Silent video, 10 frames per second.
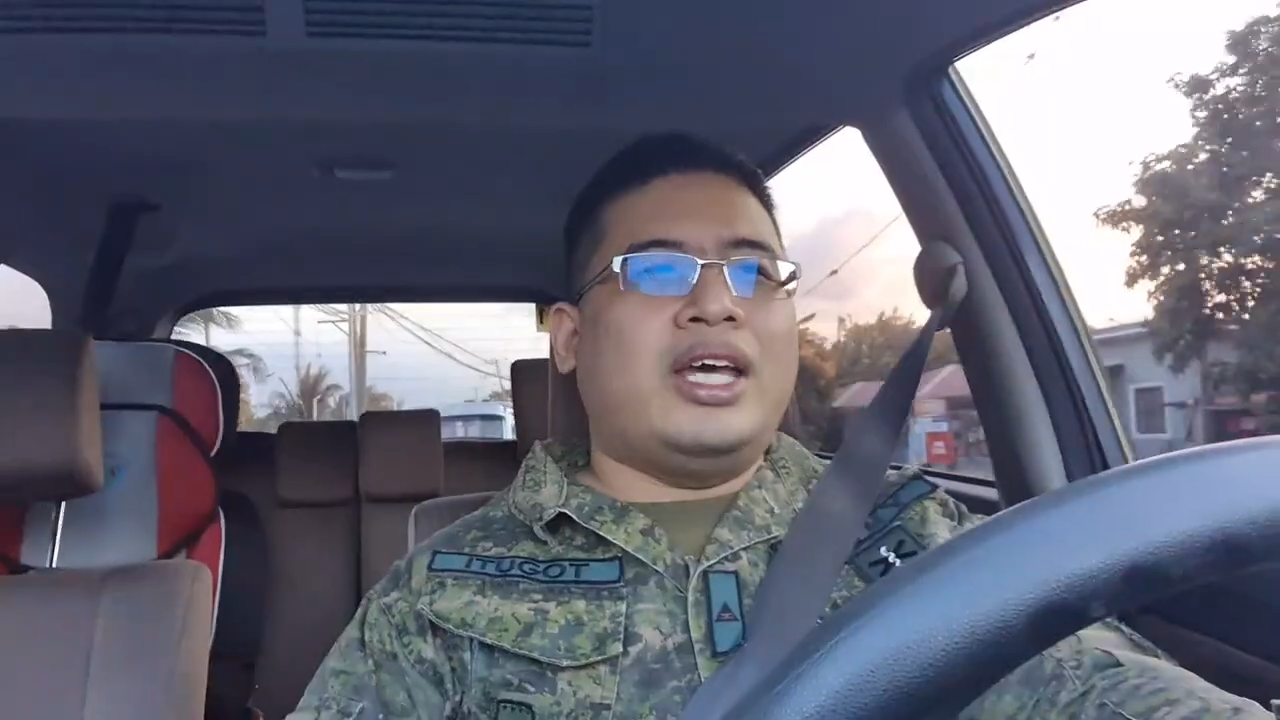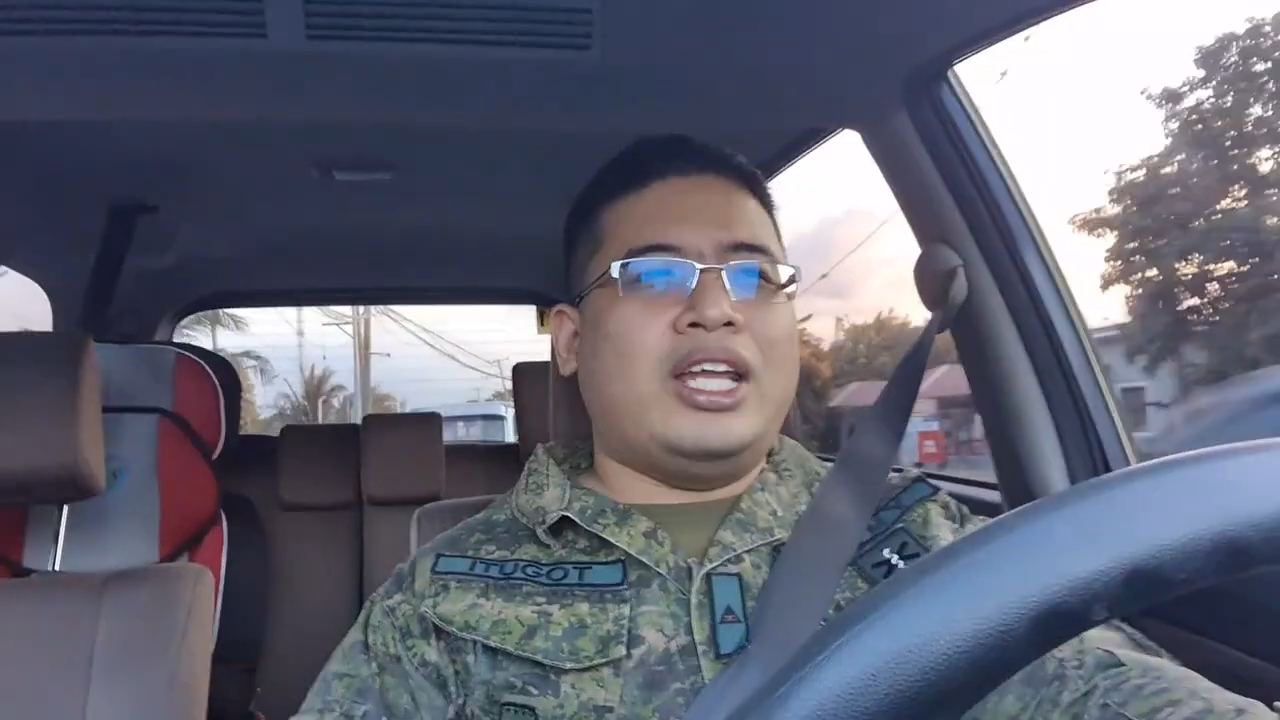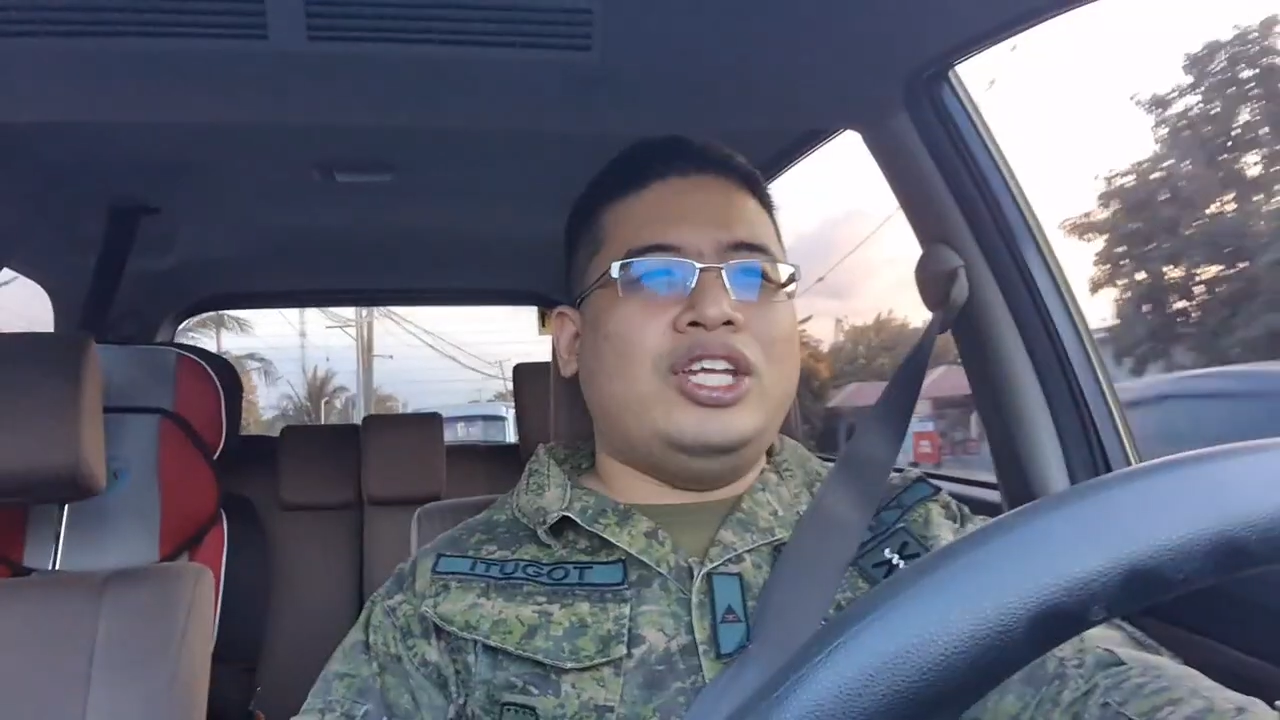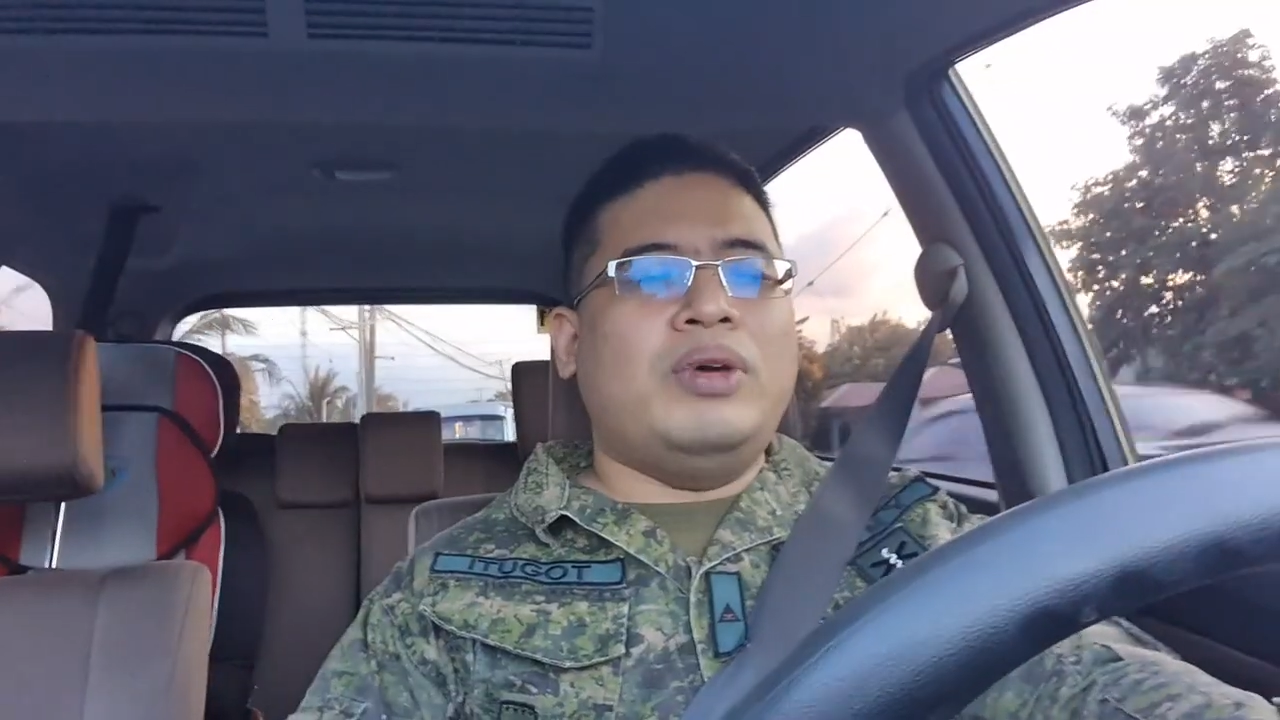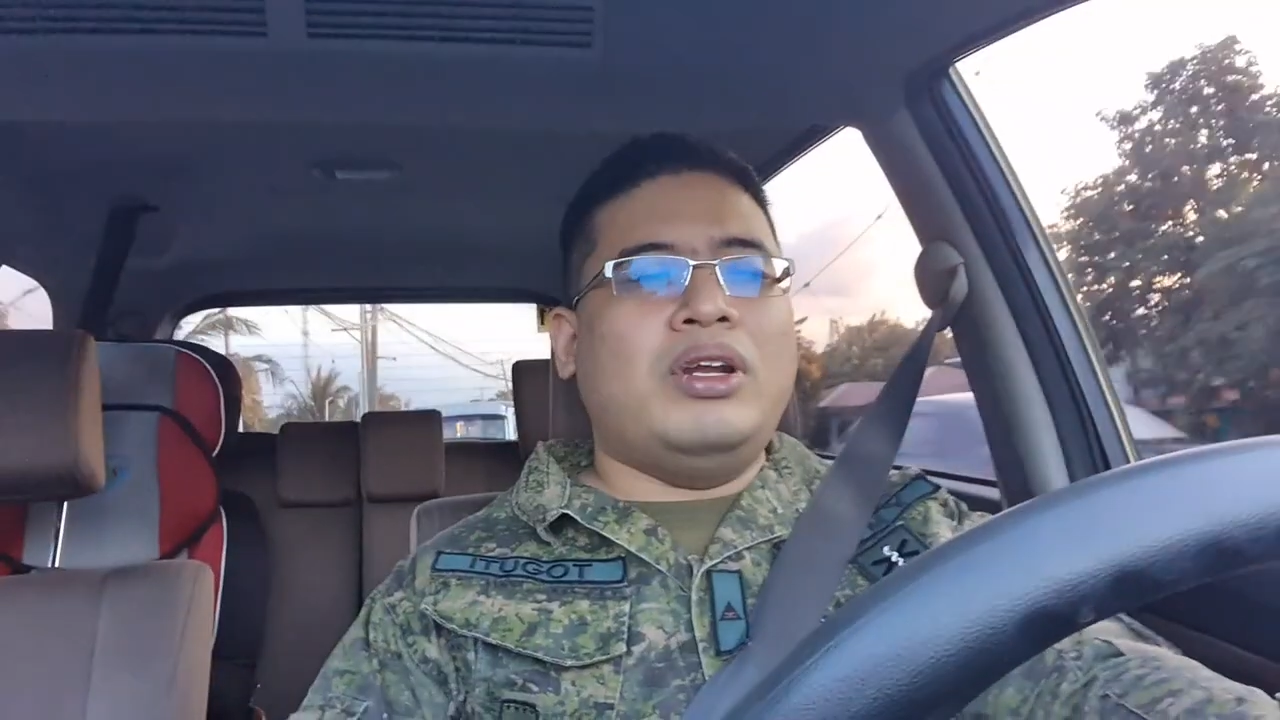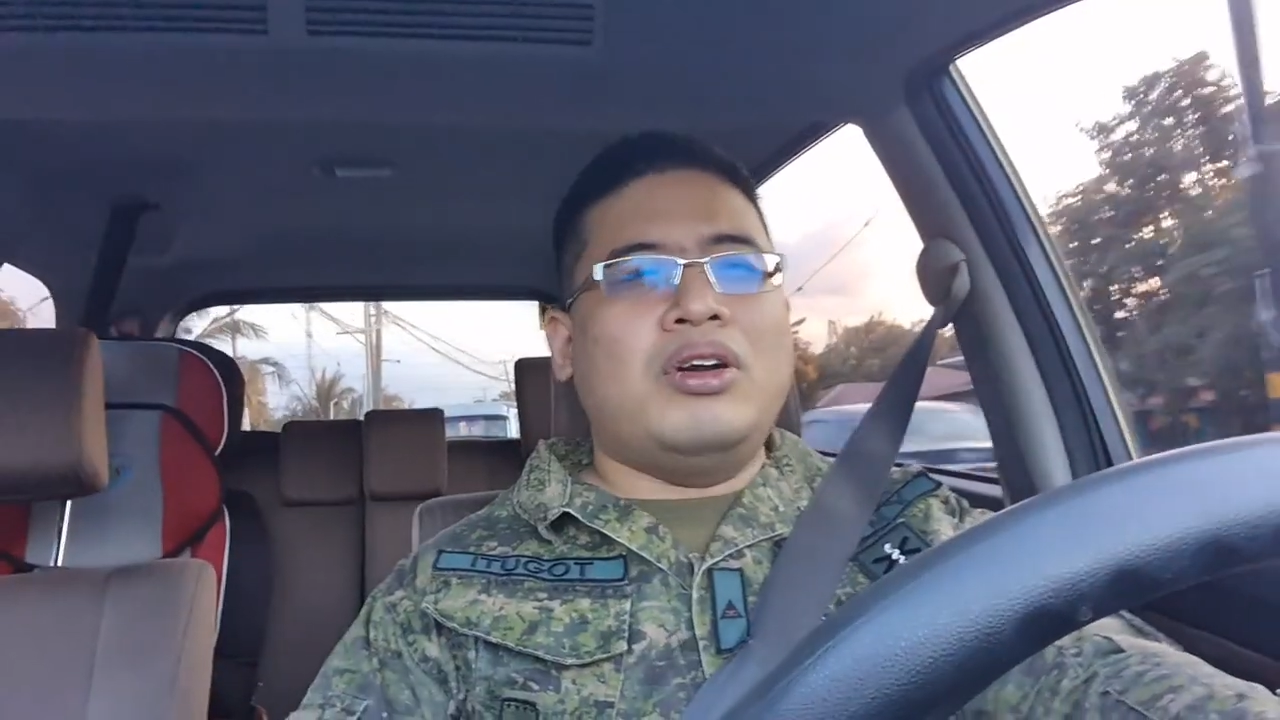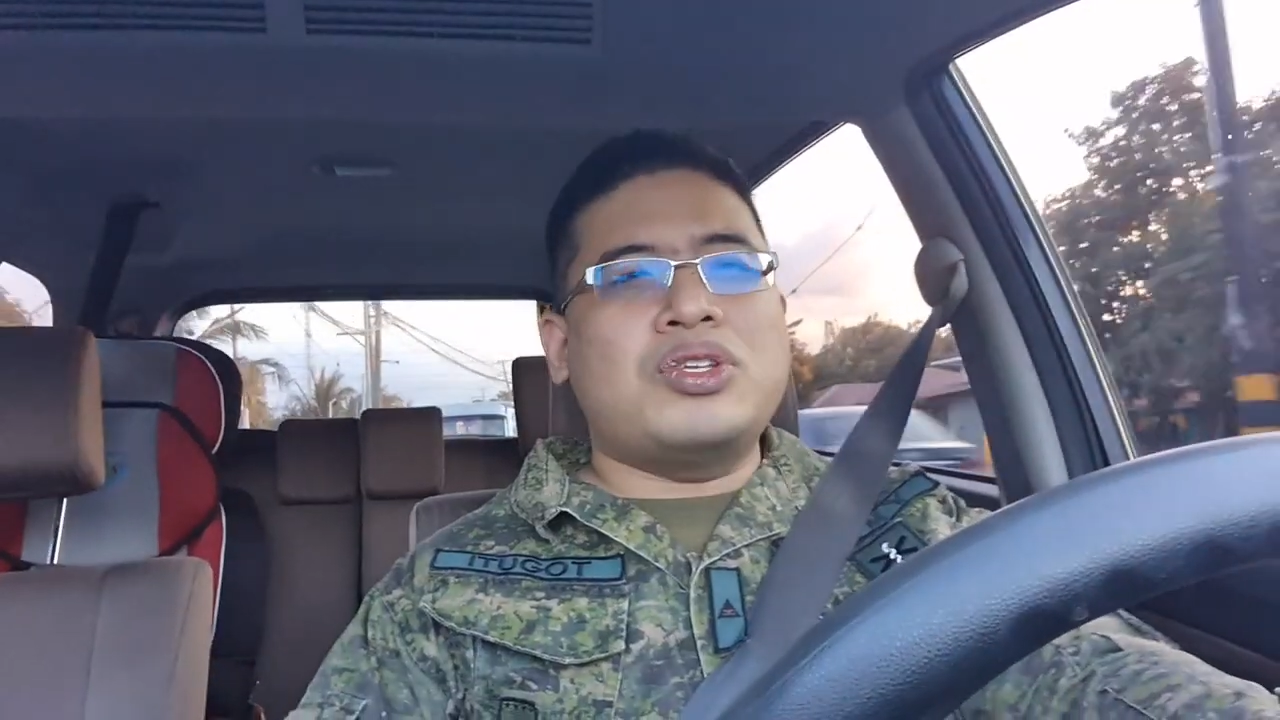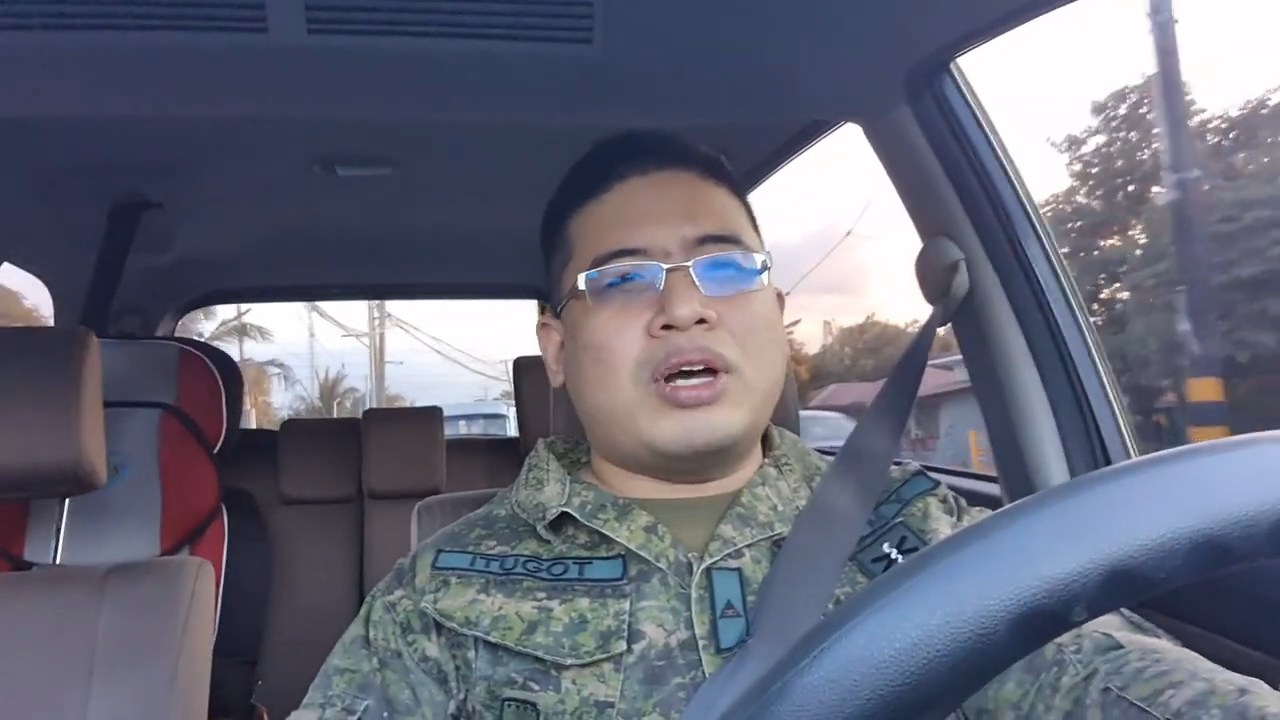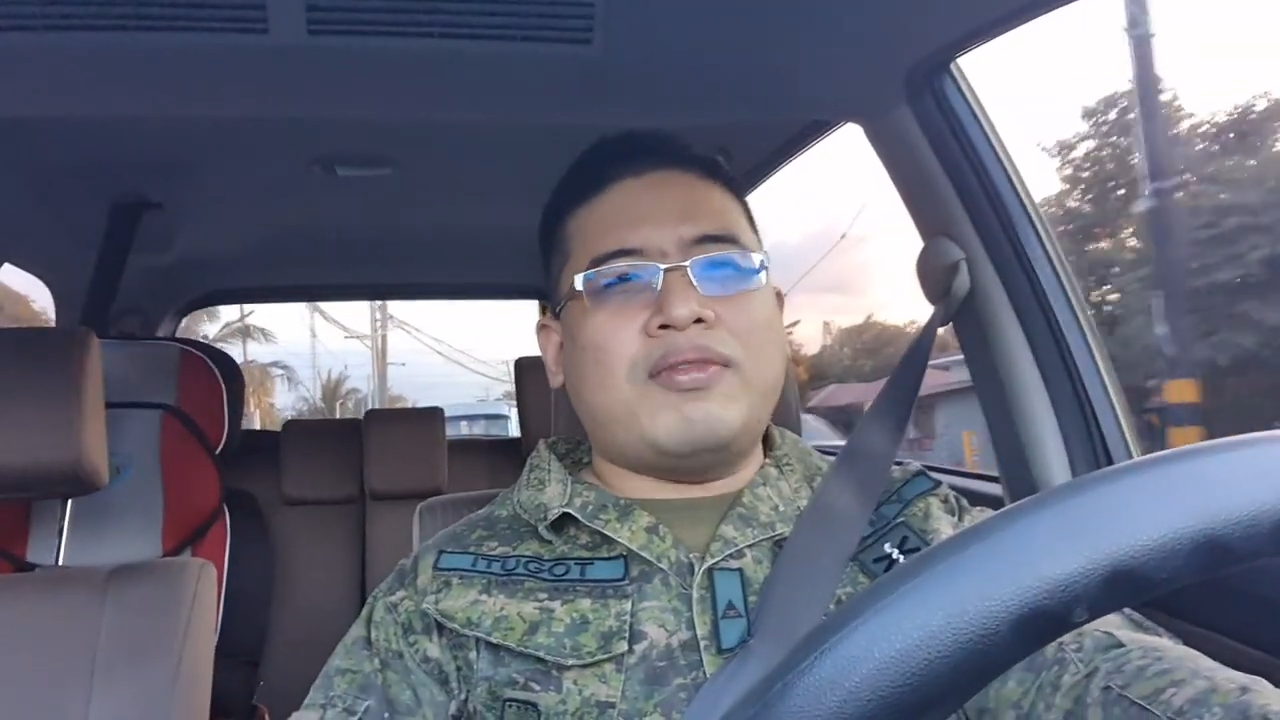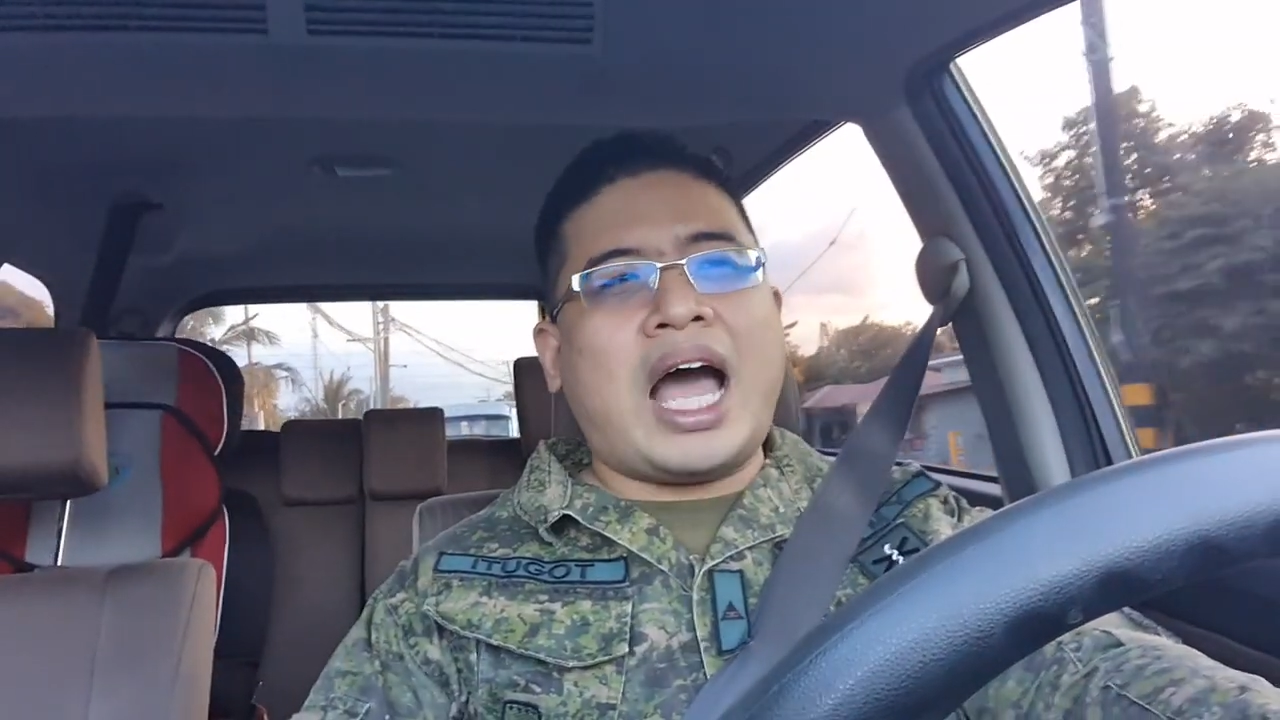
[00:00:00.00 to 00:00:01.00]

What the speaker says: And you will also have